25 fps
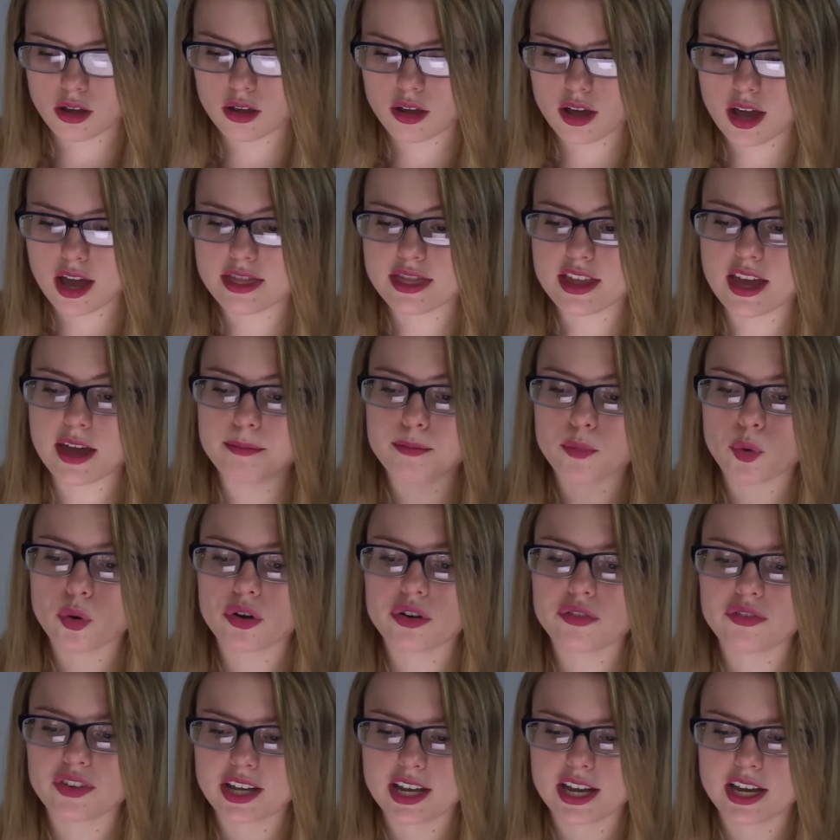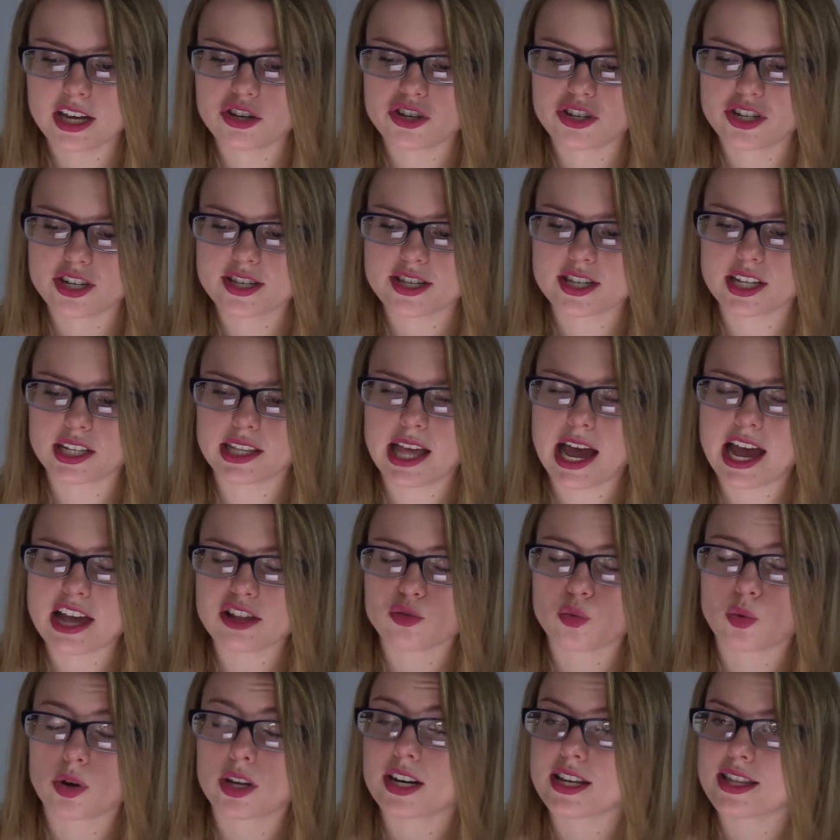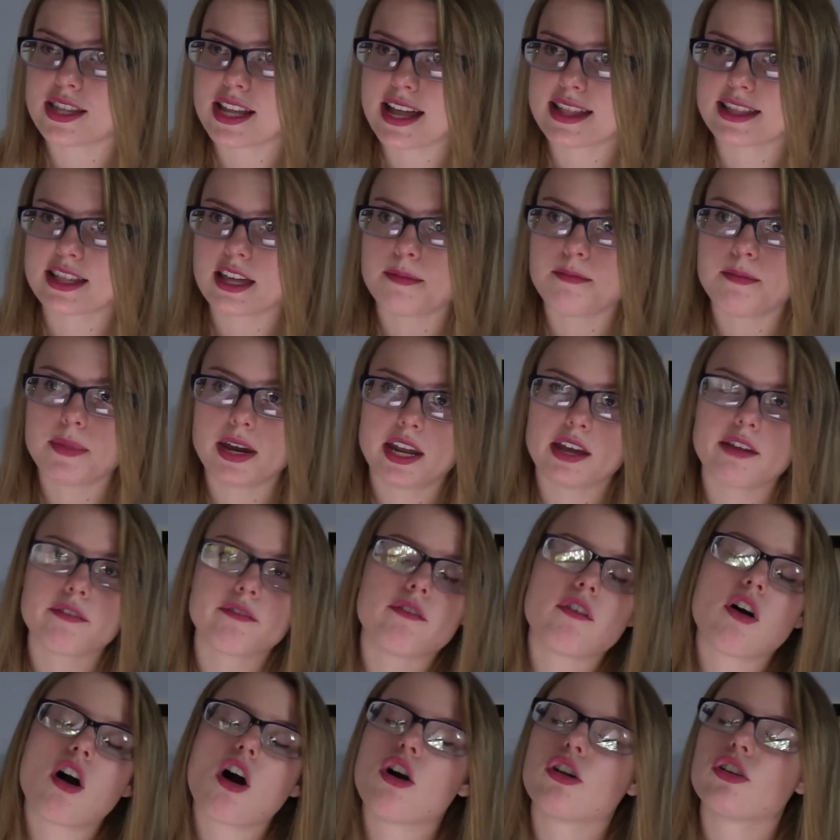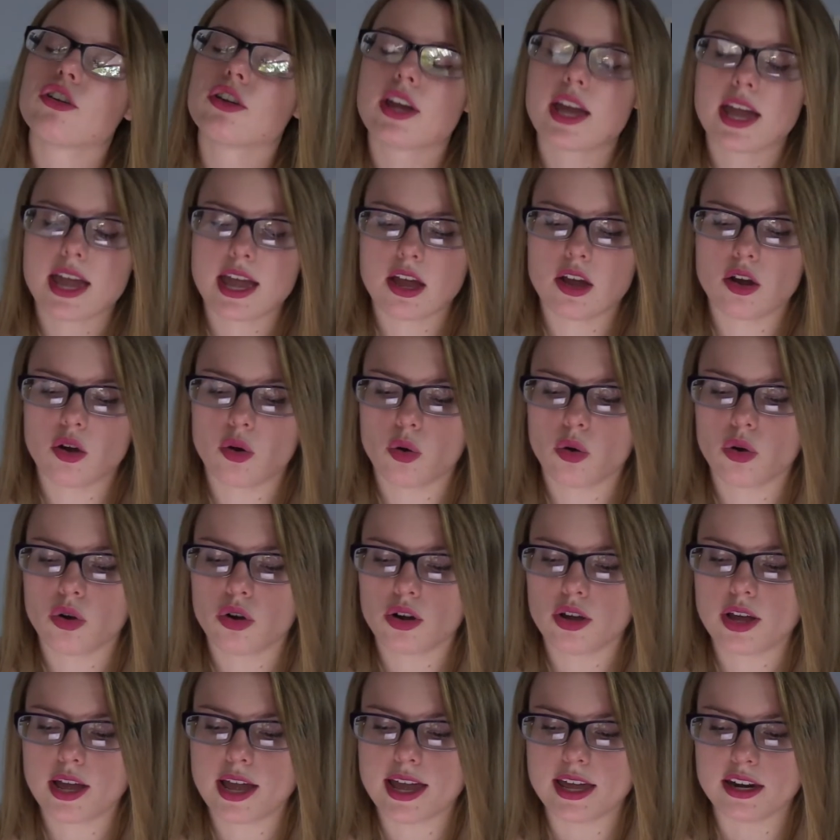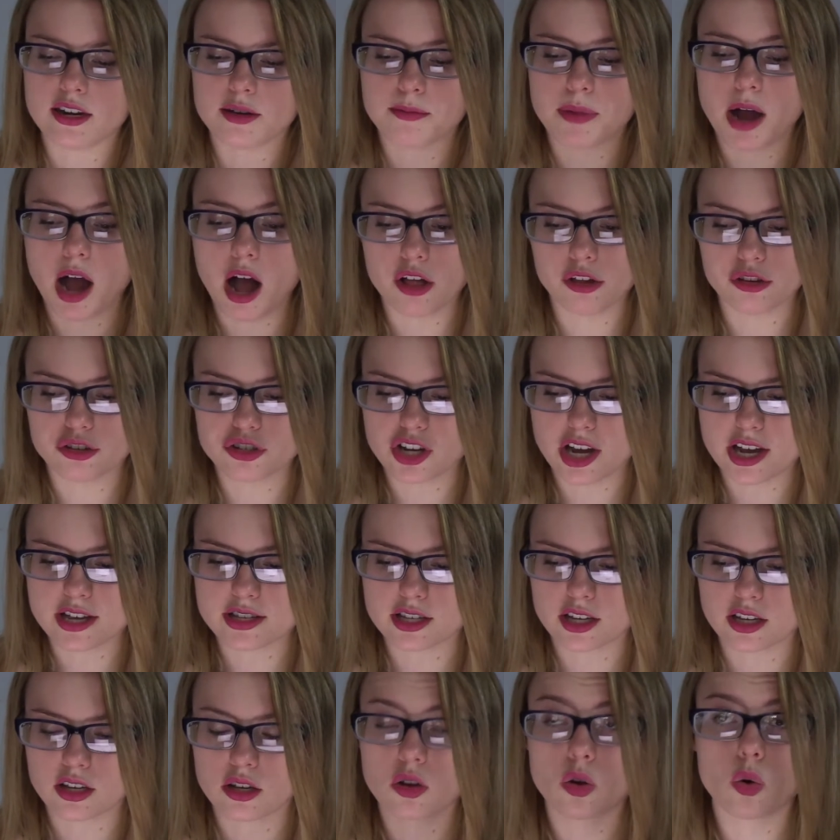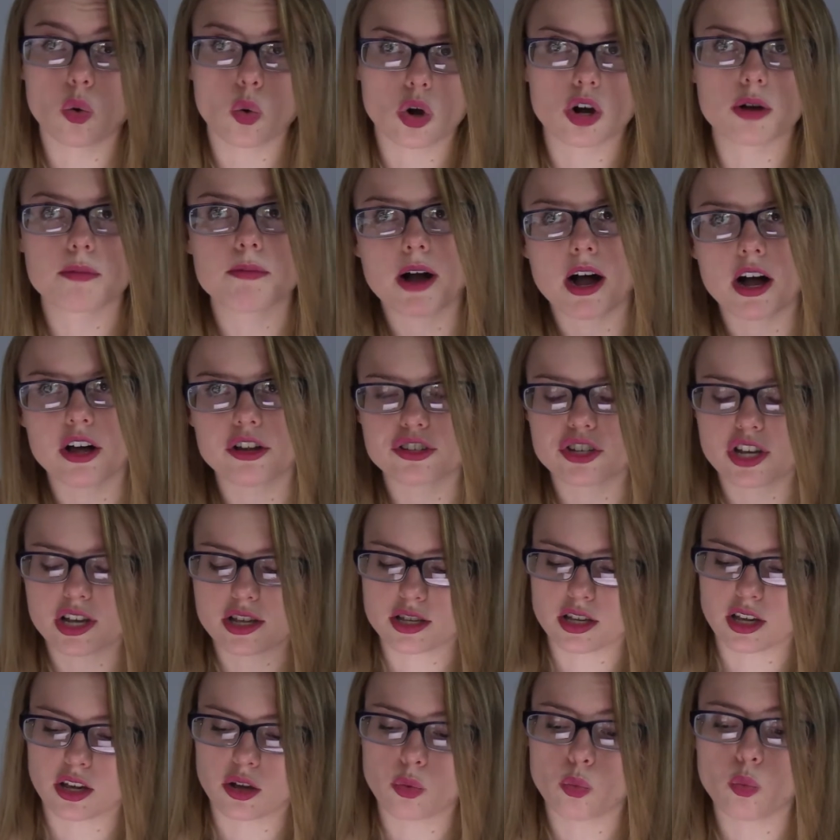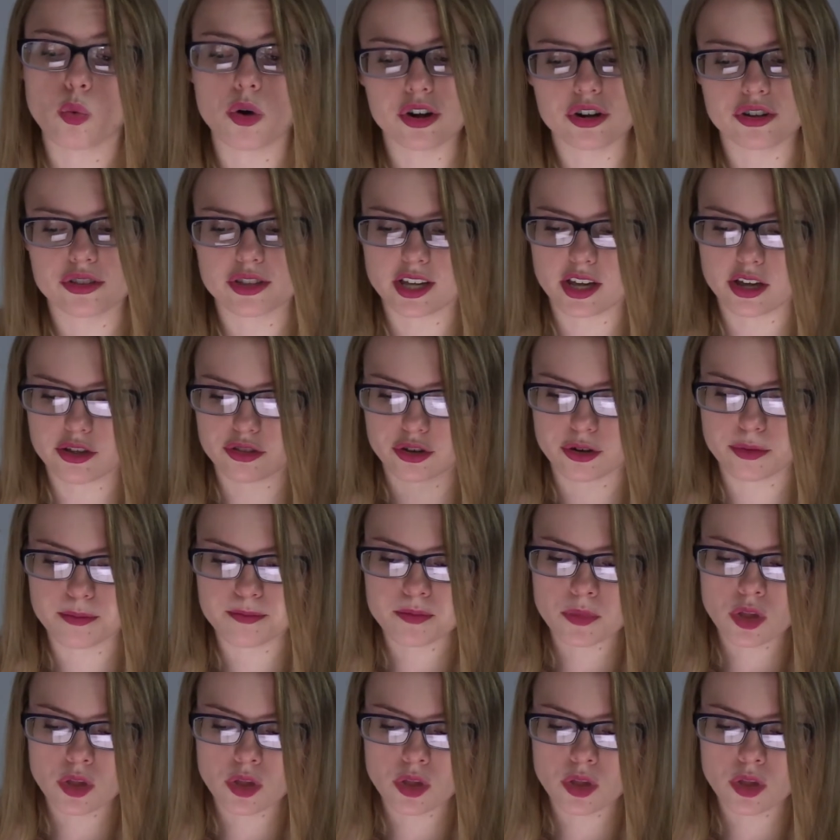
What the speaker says: And then mortification is the last one, and that's admitting fault and apologizing, one or the other.